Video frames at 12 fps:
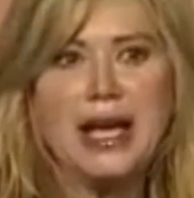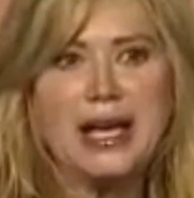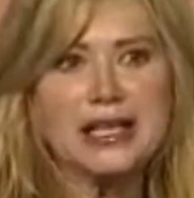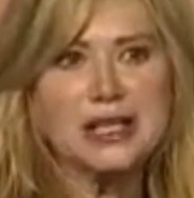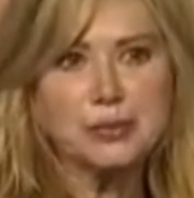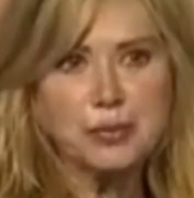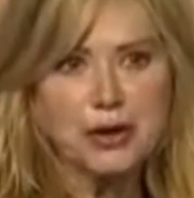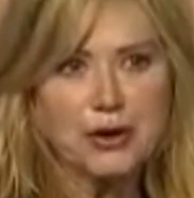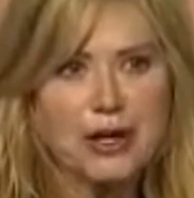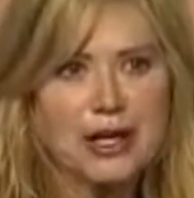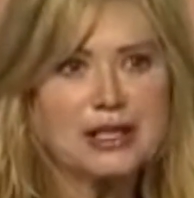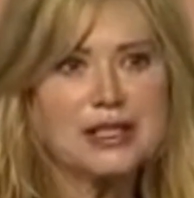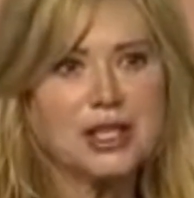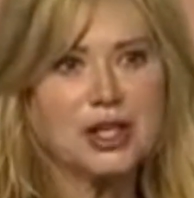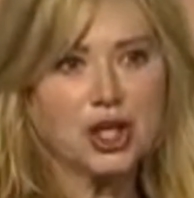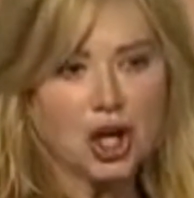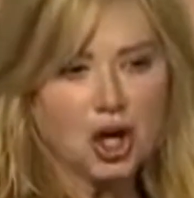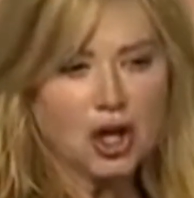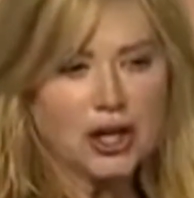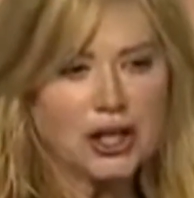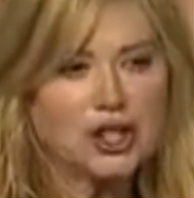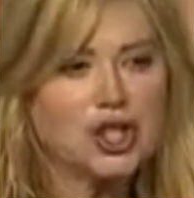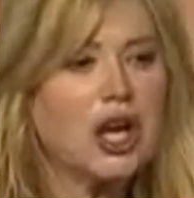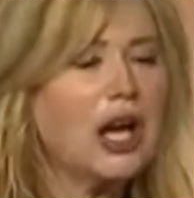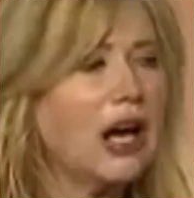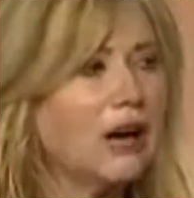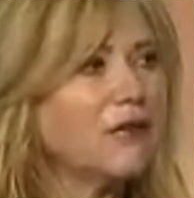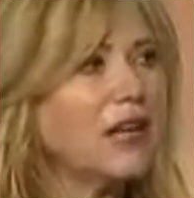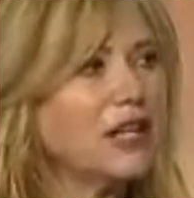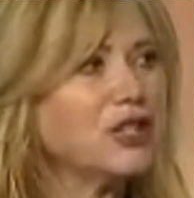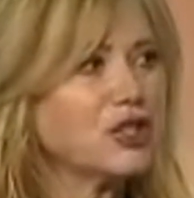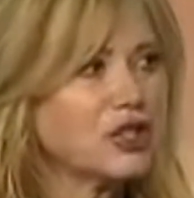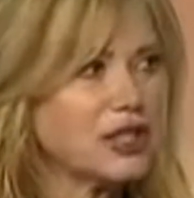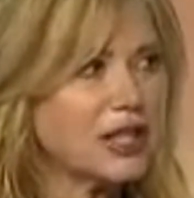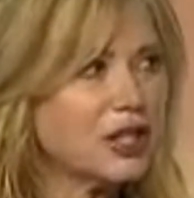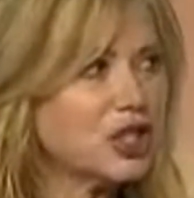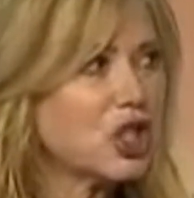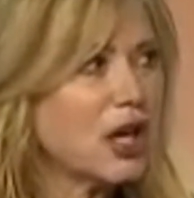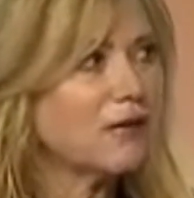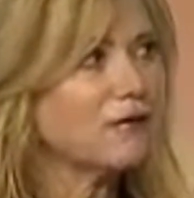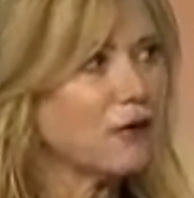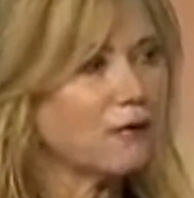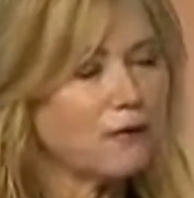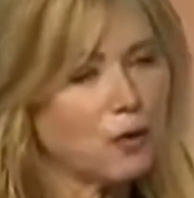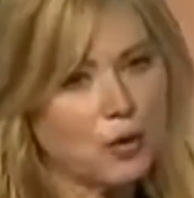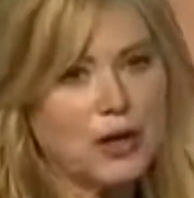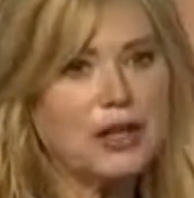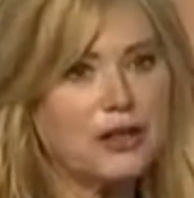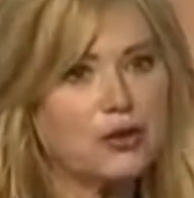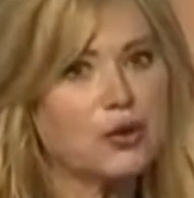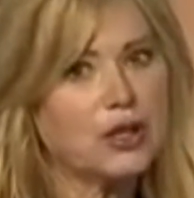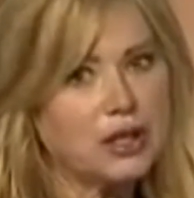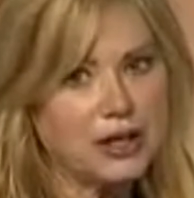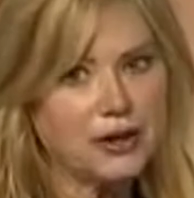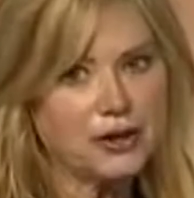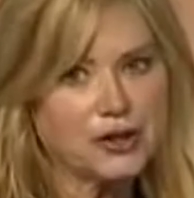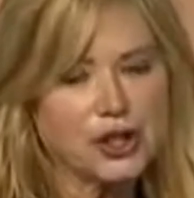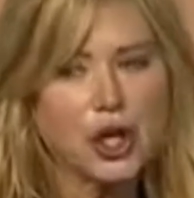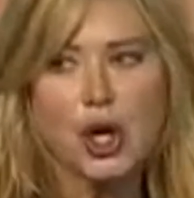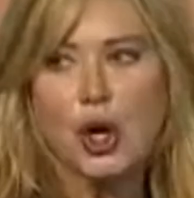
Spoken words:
experience and knowledge of Nature Sunshine for 43 years